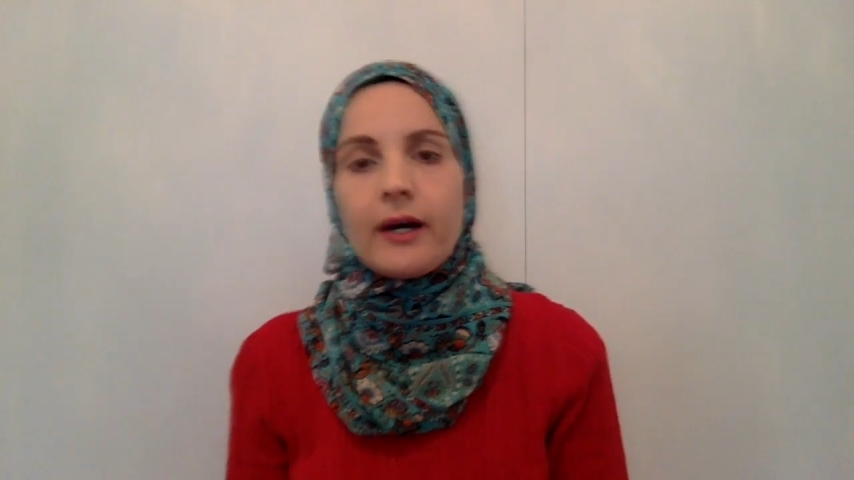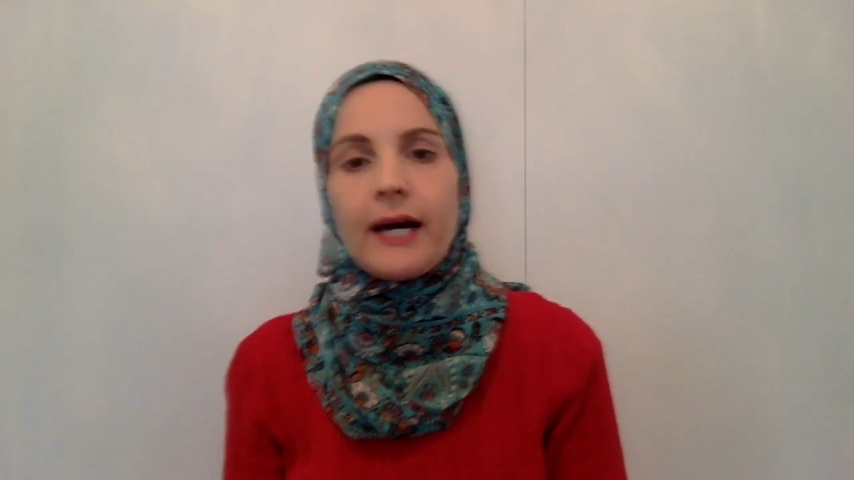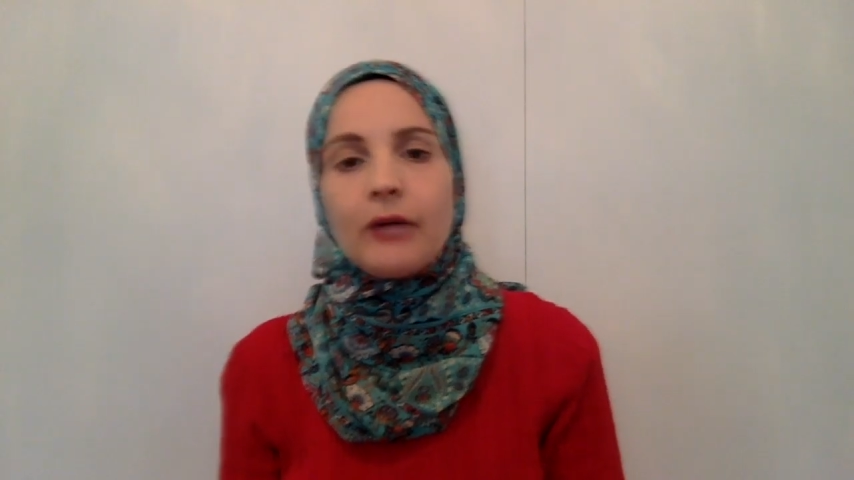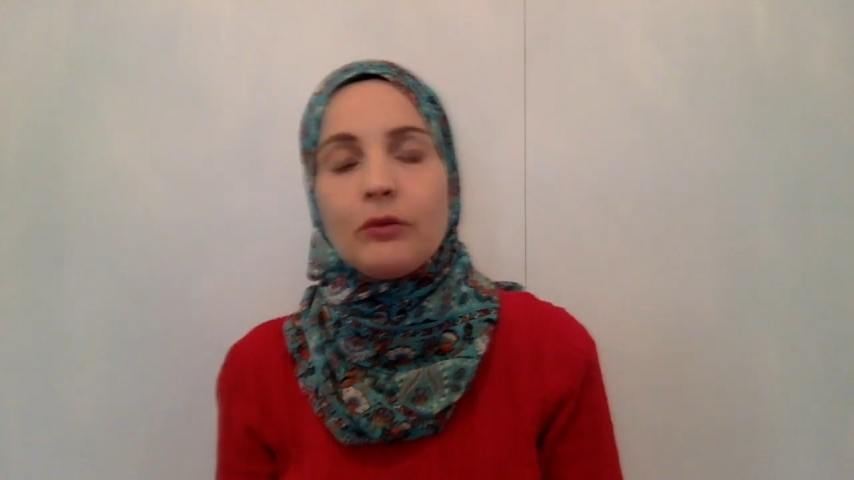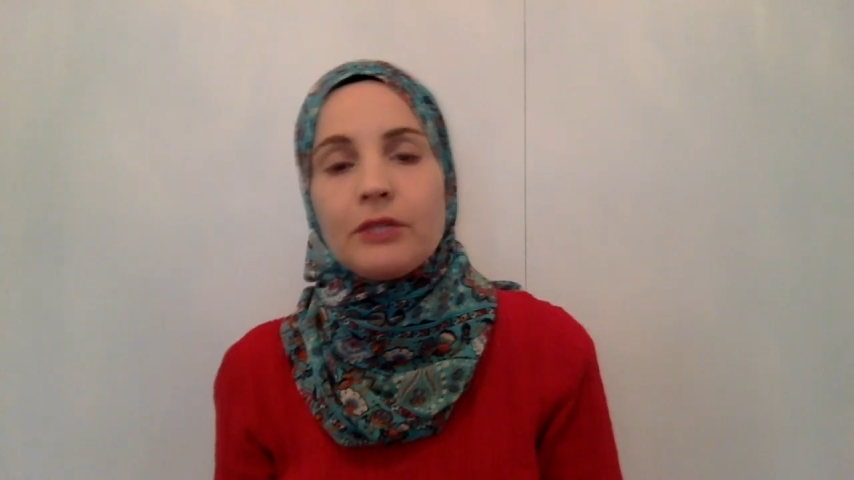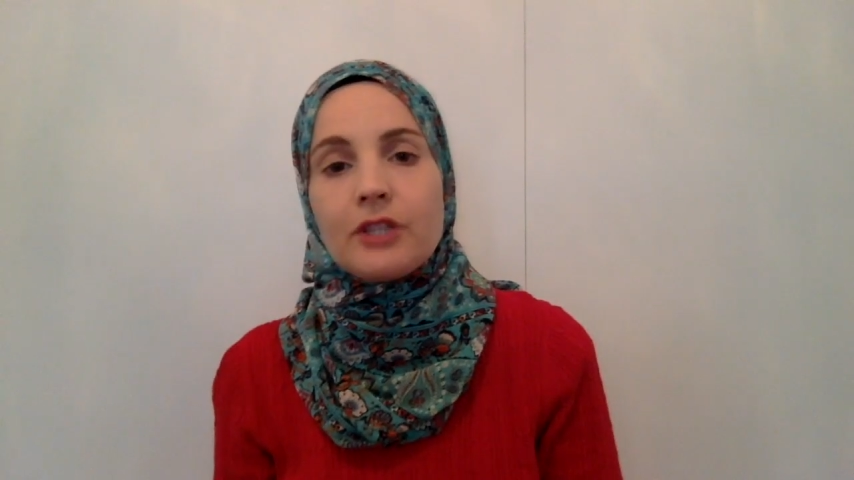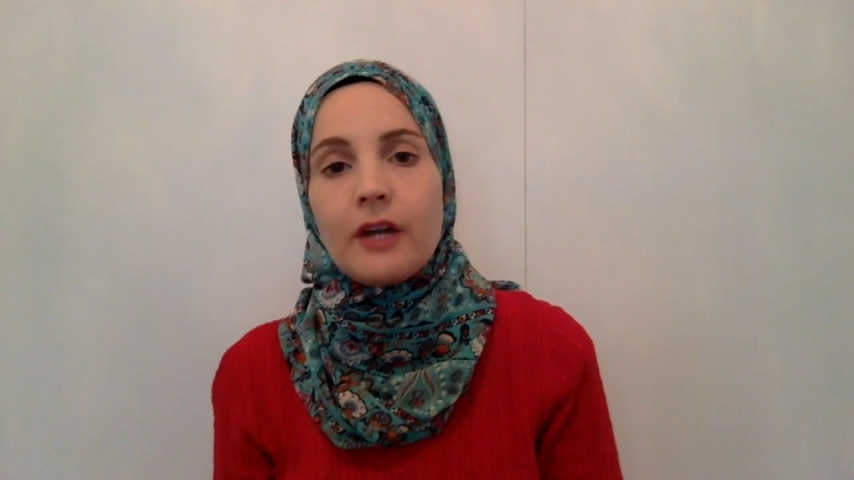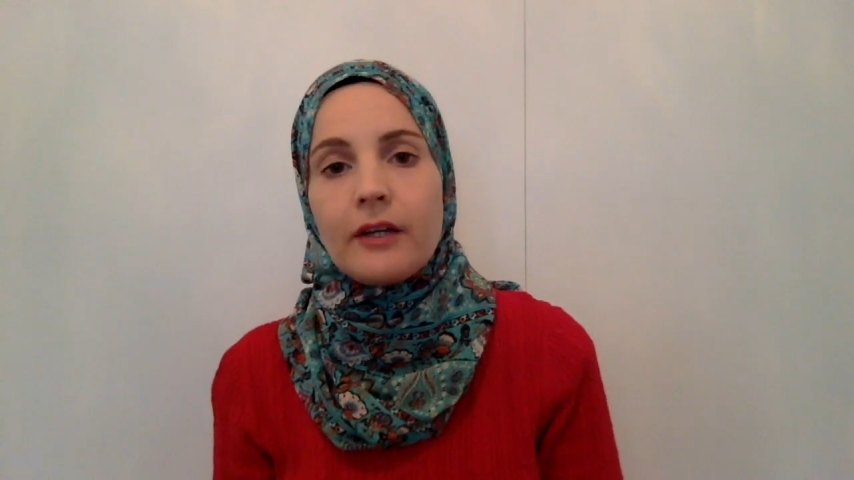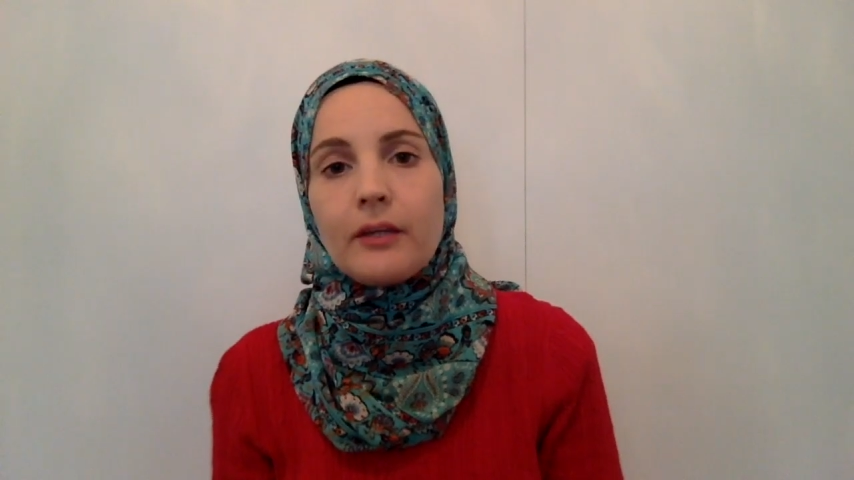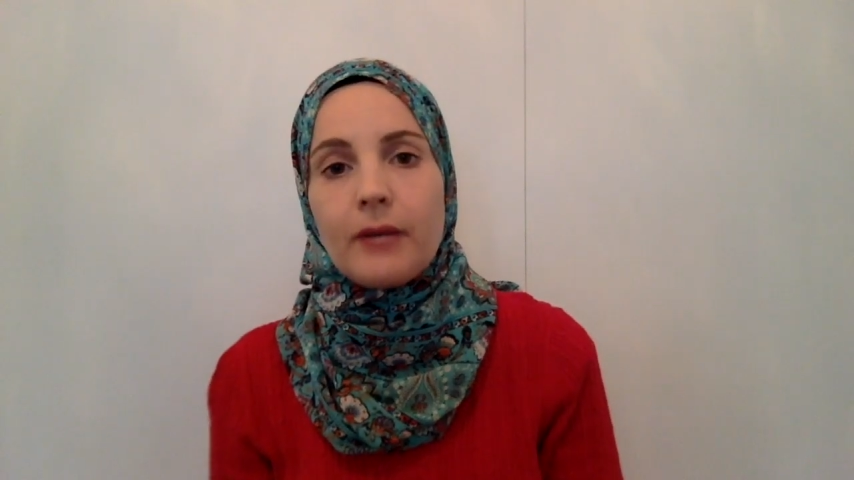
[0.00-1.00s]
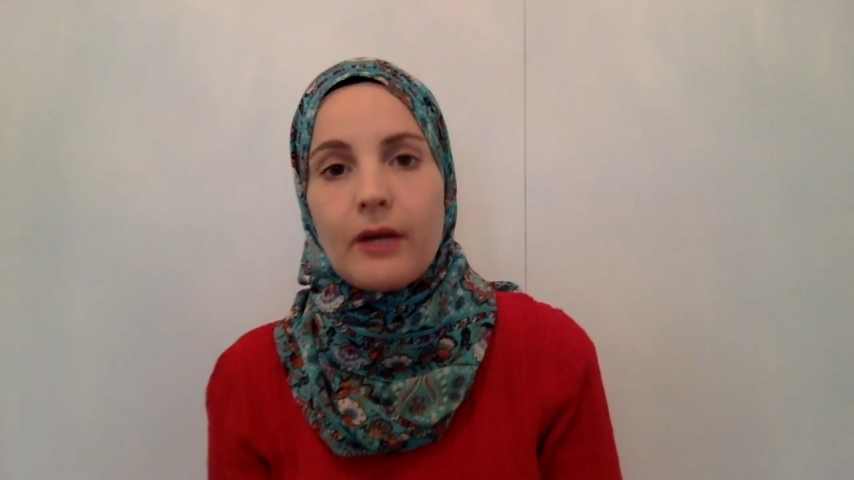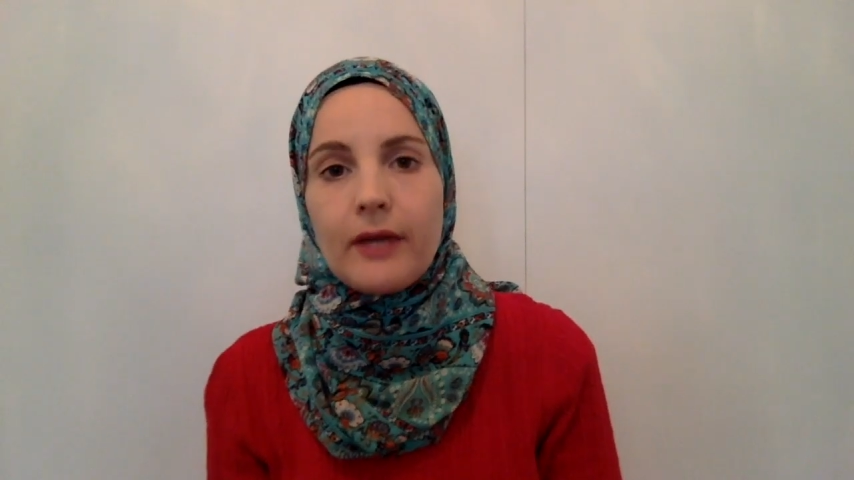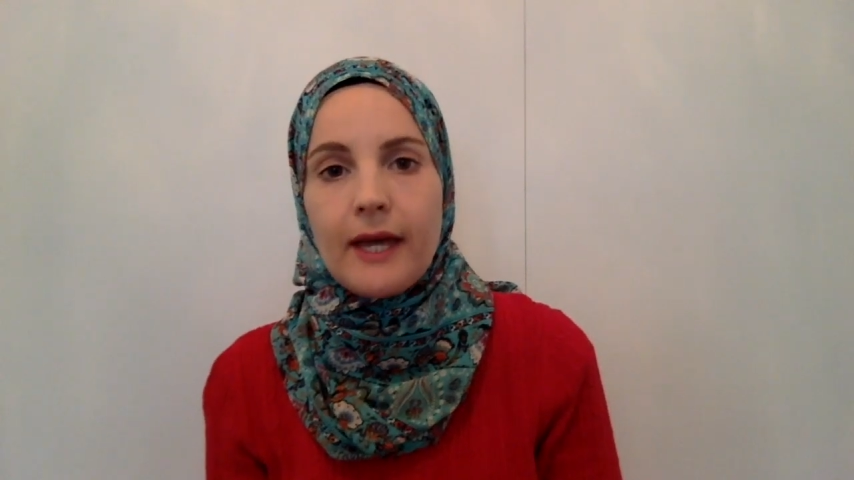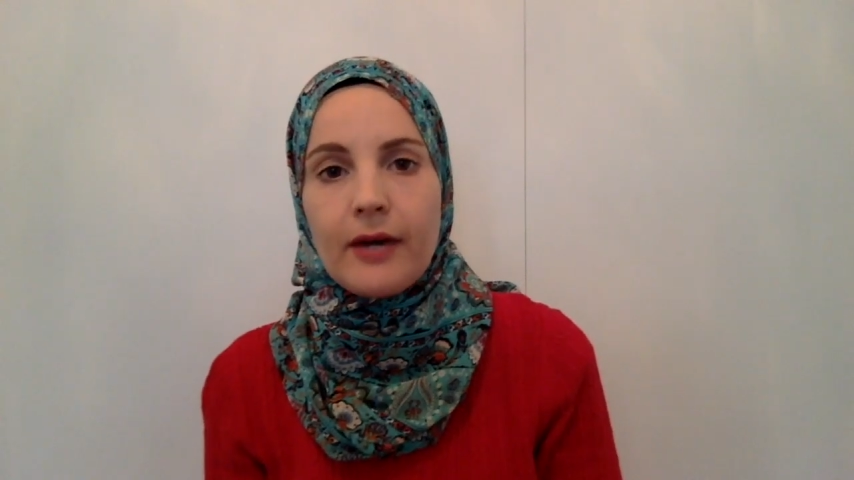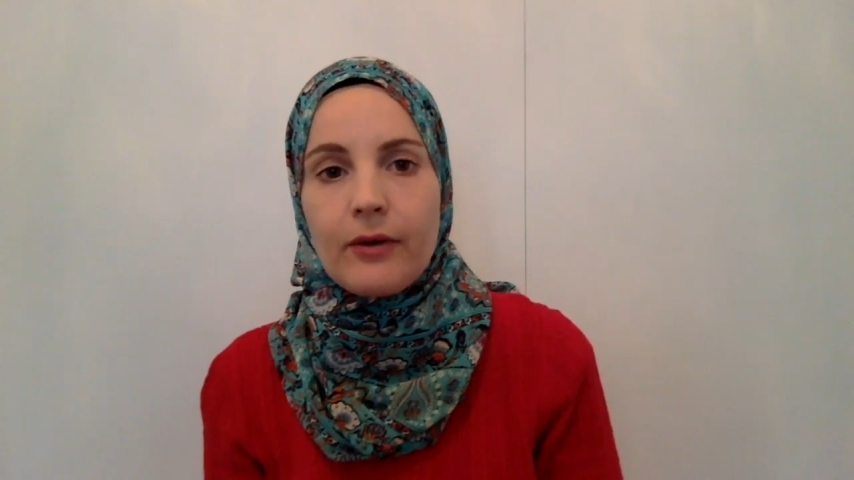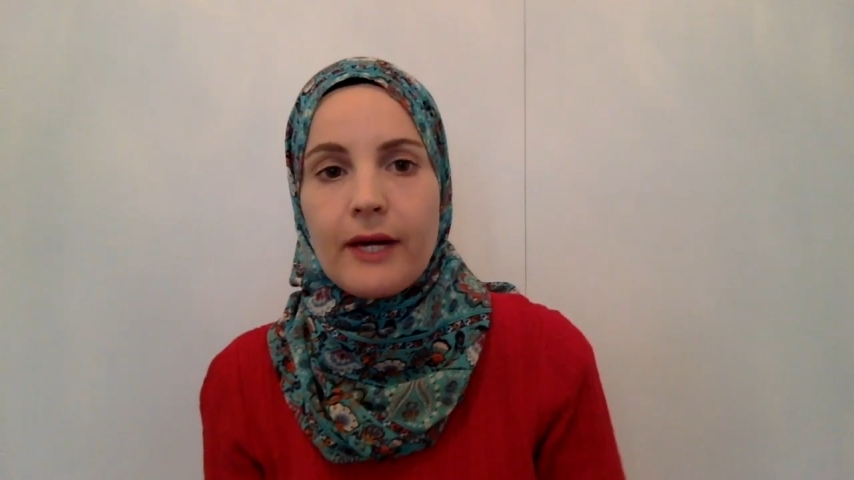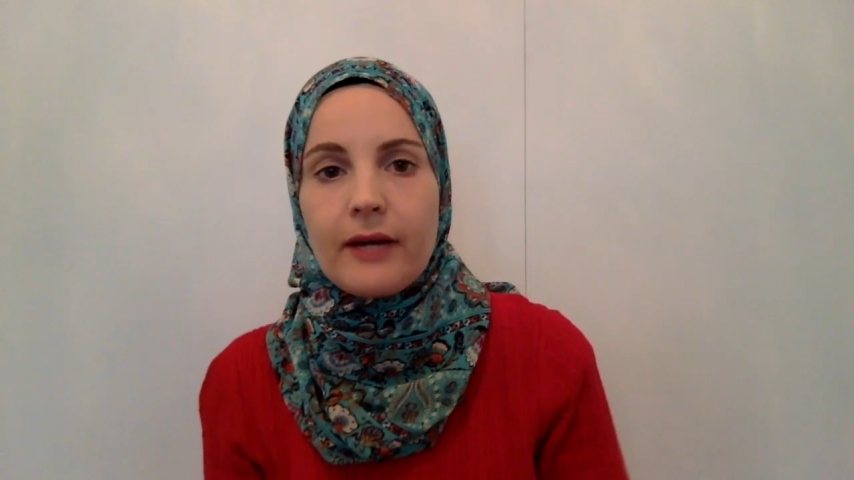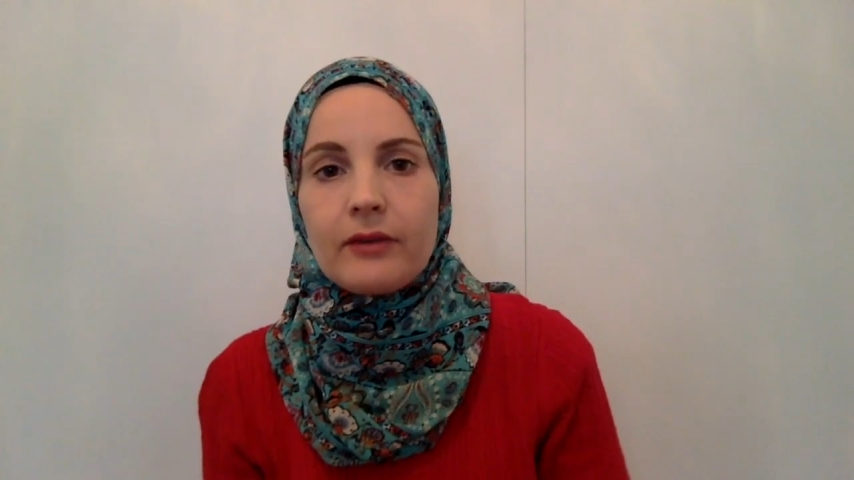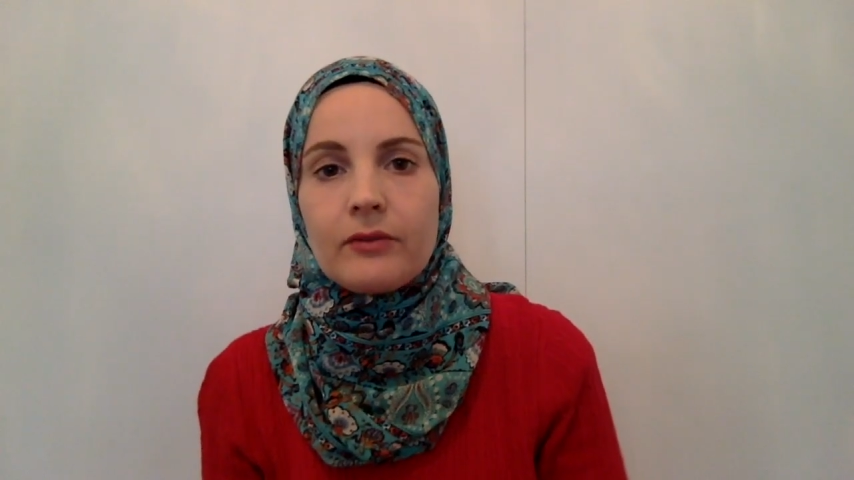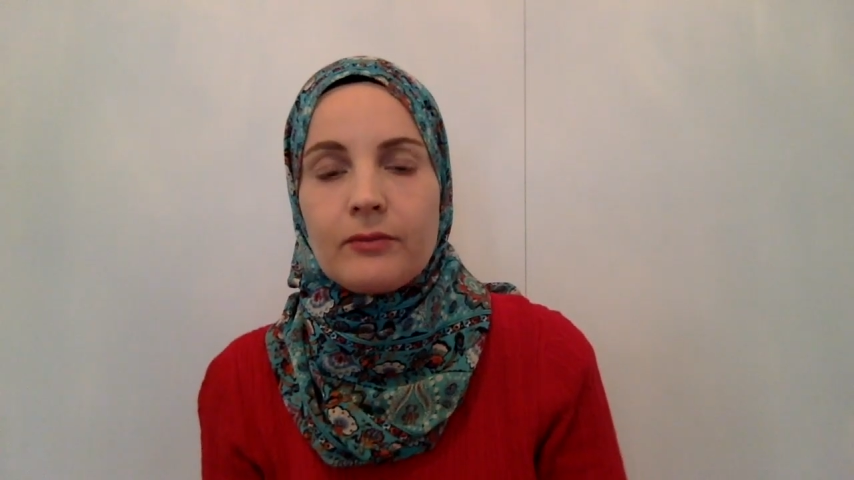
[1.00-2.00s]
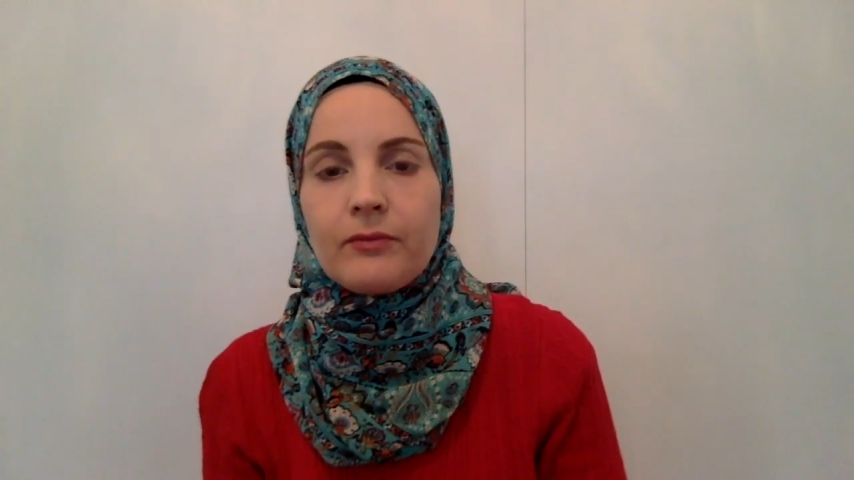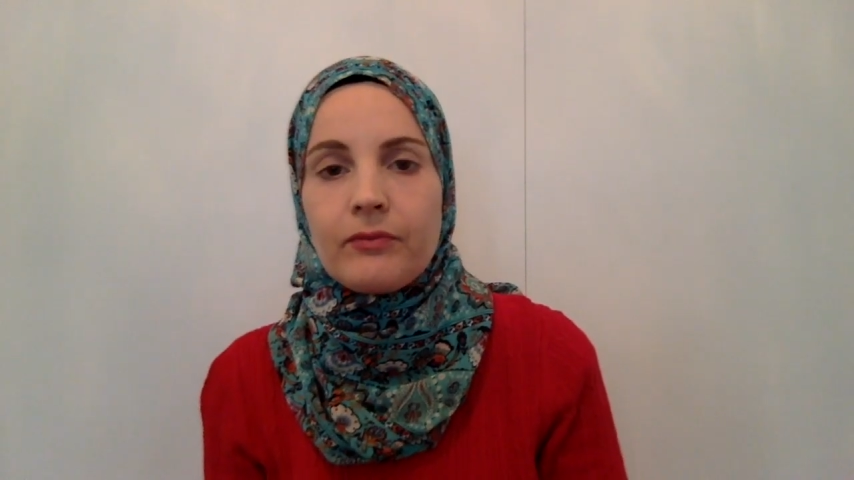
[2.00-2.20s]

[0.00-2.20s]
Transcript: I will be talking about cataracts.